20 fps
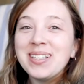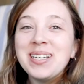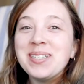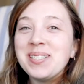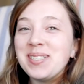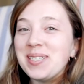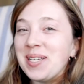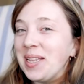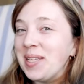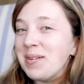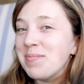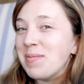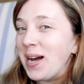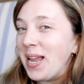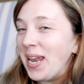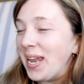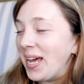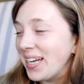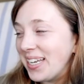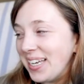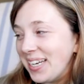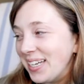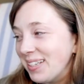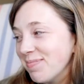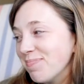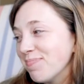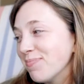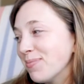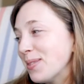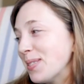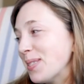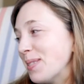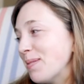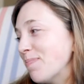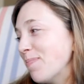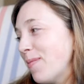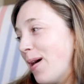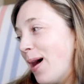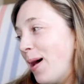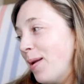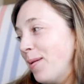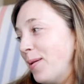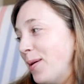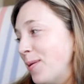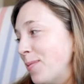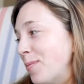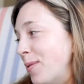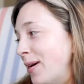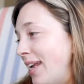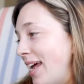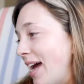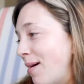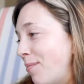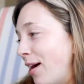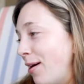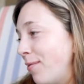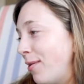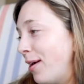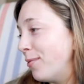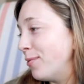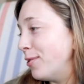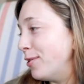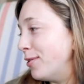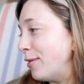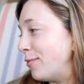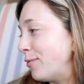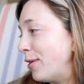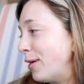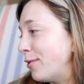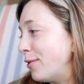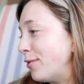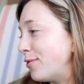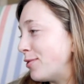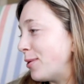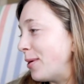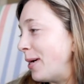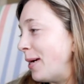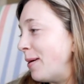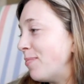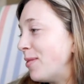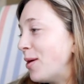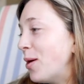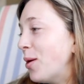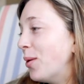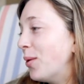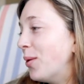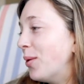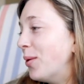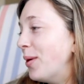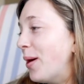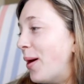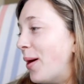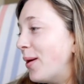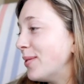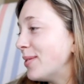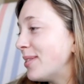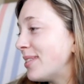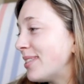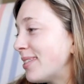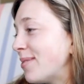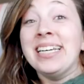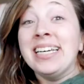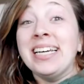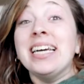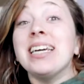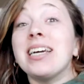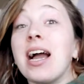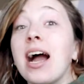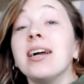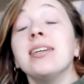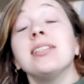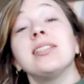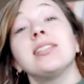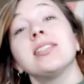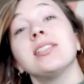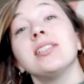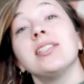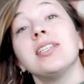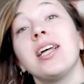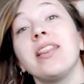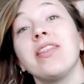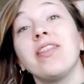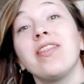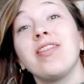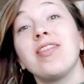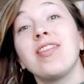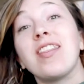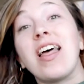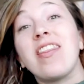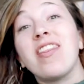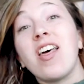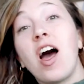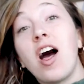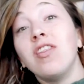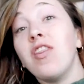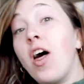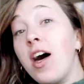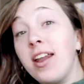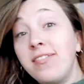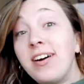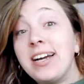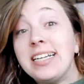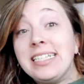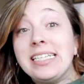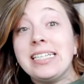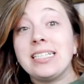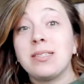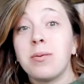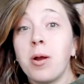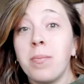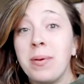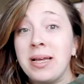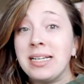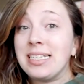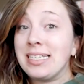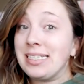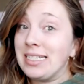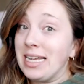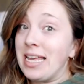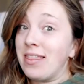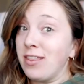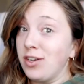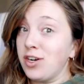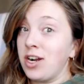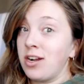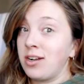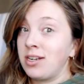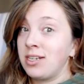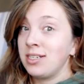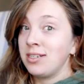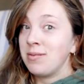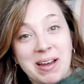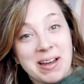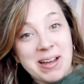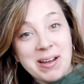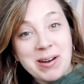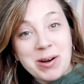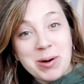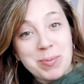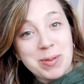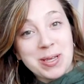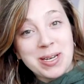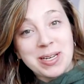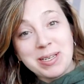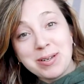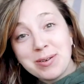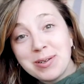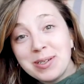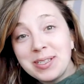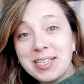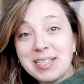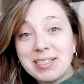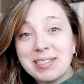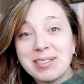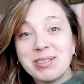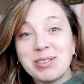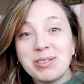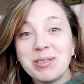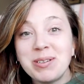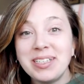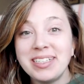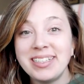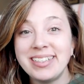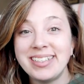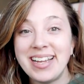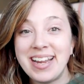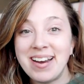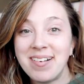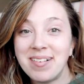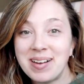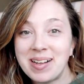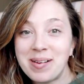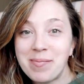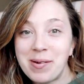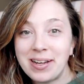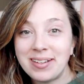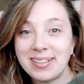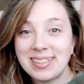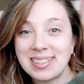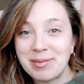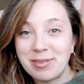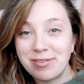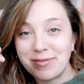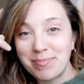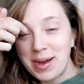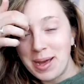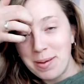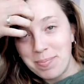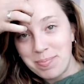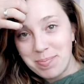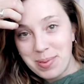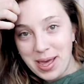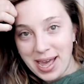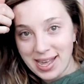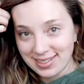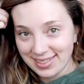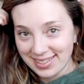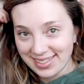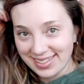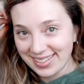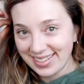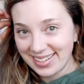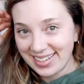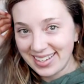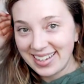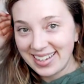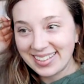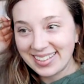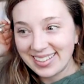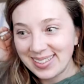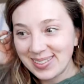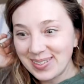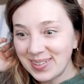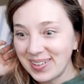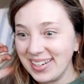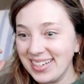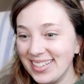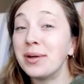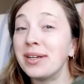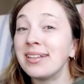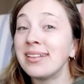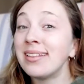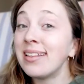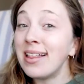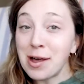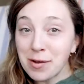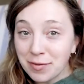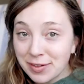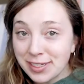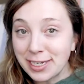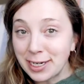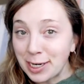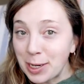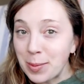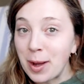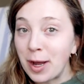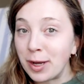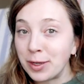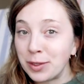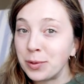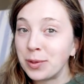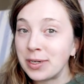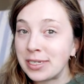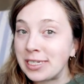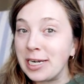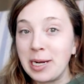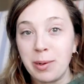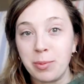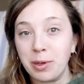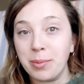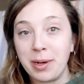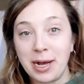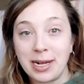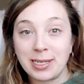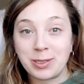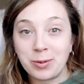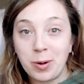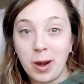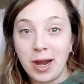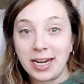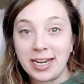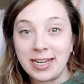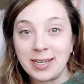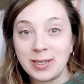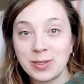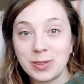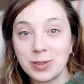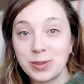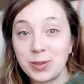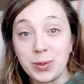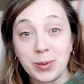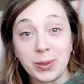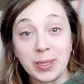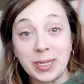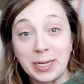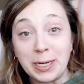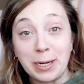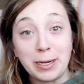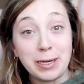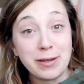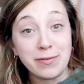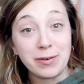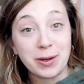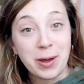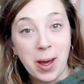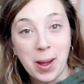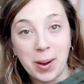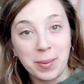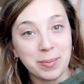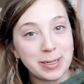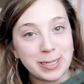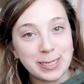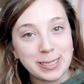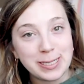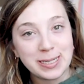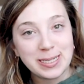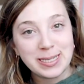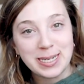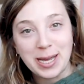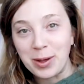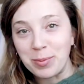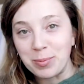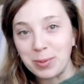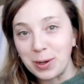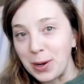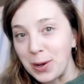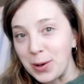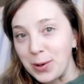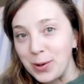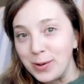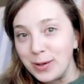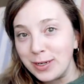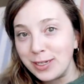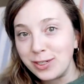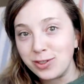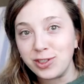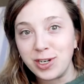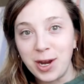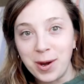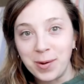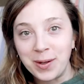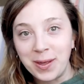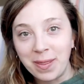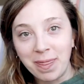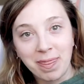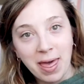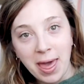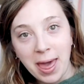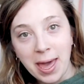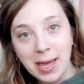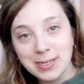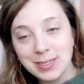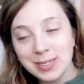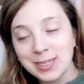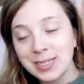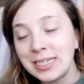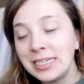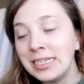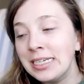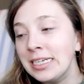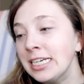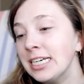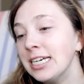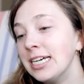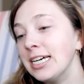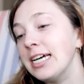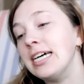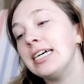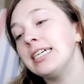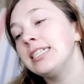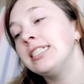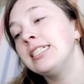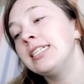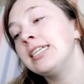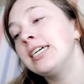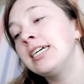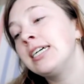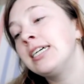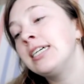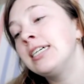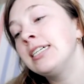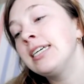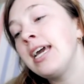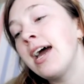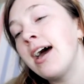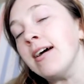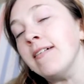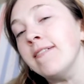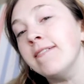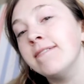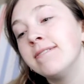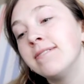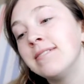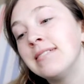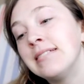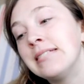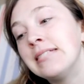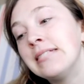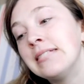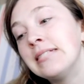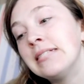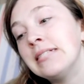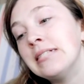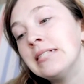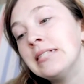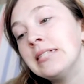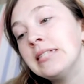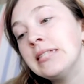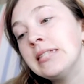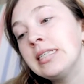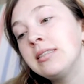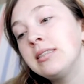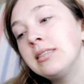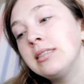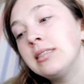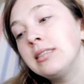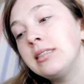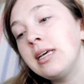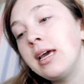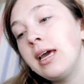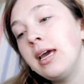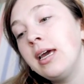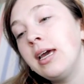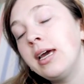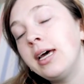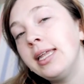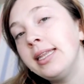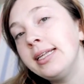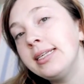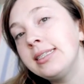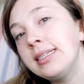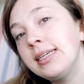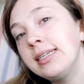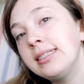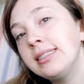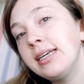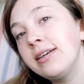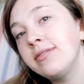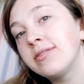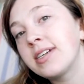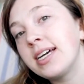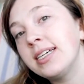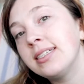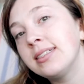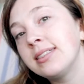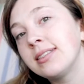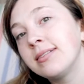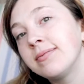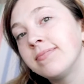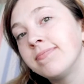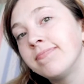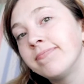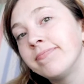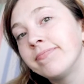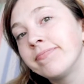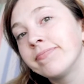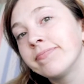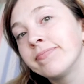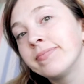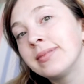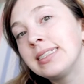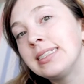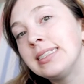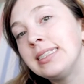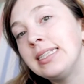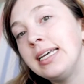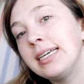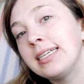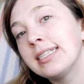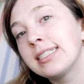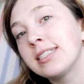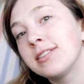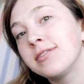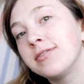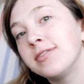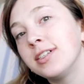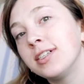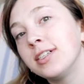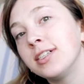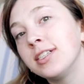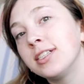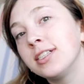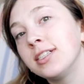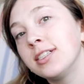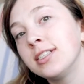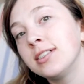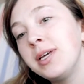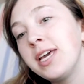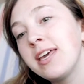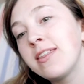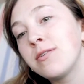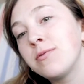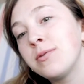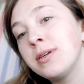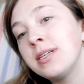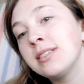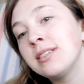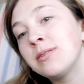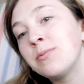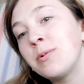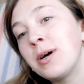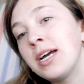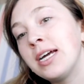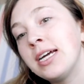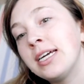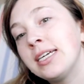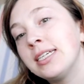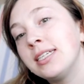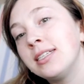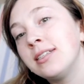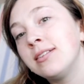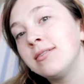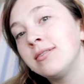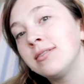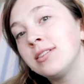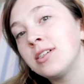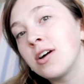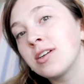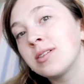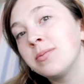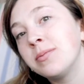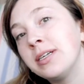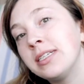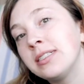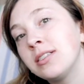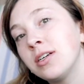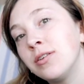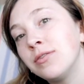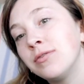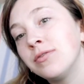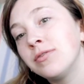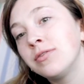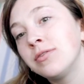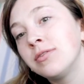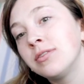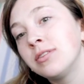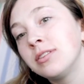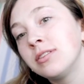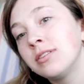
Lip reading: It's silly, but I like it. I don't know. One day I might write a werewolf story. Who knows? Guys, a lot of ideas are meant to stay in the dark. I hope that you at least enjoyed hearing about some of my past stories. I would love to hear about your terrible past writings, so you can leave a comment down below sharing that. And yeah, stay healthy, stay safe, guys. Thanks for being the reason why I can talk to myself